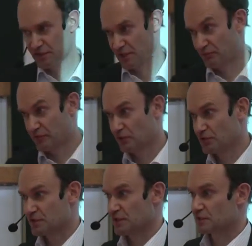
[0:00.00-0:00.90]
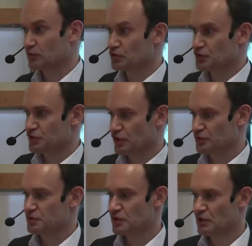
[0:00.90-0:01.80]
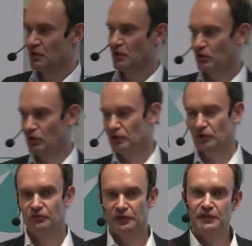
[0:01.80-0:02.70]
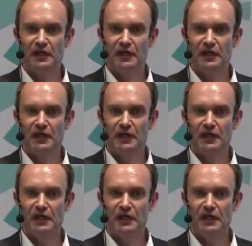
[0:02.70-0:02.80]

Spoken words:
except those exclusion zones, all over the